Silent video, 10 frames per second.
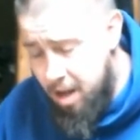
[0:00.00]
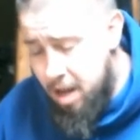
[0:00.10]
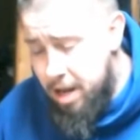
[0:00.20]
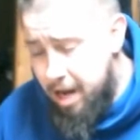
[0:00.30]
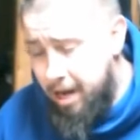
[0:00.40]

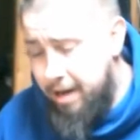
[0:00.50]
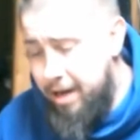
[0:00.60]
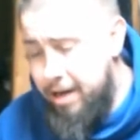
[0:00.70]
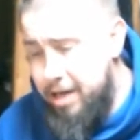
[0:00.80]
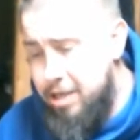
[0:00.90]
and it
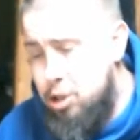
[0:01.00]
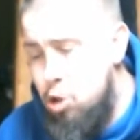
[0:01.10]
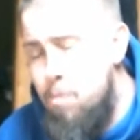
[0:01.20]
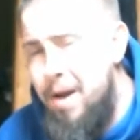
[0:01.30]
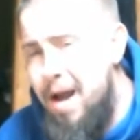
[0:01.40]
is
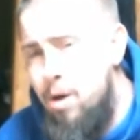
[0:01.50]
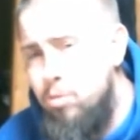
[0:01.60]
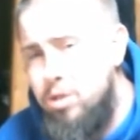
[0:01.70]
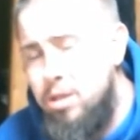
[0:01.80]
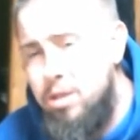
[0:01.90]
2
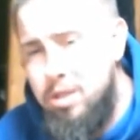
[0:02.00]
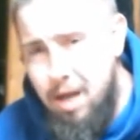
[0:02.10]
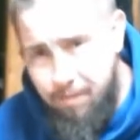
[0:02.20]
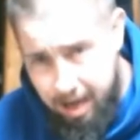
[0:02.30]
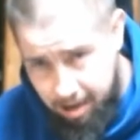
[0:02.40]
pounds,
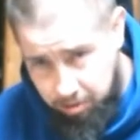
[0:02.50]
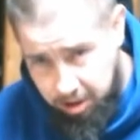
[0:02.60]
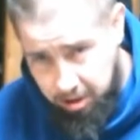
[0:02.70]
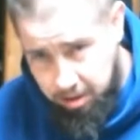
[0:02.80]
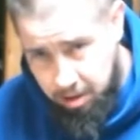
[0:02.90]
7
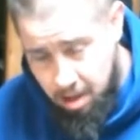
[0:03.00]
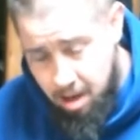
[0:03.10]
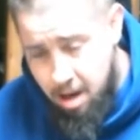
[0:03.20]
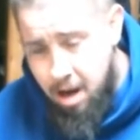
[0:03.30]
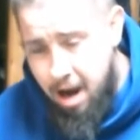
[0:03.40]
ounces.
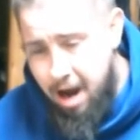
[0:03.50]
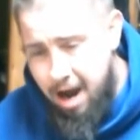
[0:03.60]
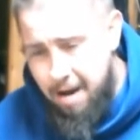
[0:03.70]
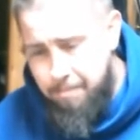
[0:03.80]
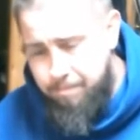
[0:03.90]

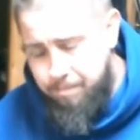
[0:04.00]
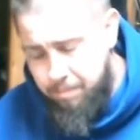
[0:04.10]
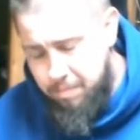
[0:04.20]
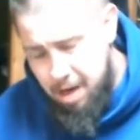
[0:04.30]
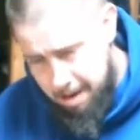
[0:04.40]

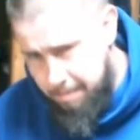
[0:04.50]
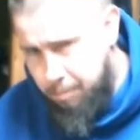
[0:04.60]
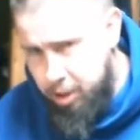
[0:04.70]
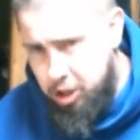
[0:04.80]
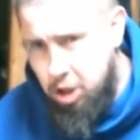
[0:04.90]
I'm
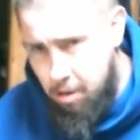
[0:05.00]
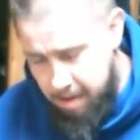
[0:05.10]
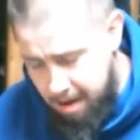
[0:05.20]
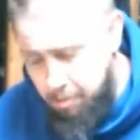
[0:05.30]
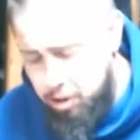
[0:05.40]
pretty sure, but
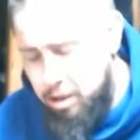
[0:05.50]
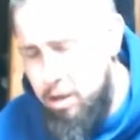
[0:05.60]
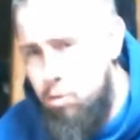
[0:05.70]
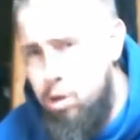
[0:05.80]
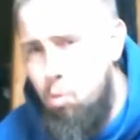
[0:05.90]
I'll put
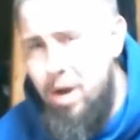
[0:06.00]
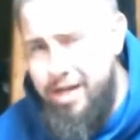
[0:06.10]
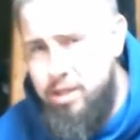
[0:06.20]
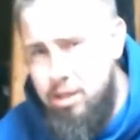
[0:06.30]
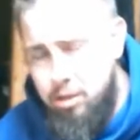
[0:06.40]
the
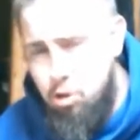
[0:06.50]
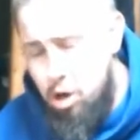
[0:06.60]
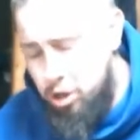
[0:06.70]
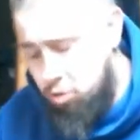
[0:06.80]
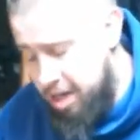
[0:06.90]
weights and
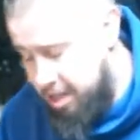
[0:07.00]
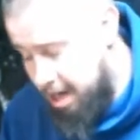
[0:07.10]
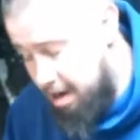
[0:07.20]
cost right there.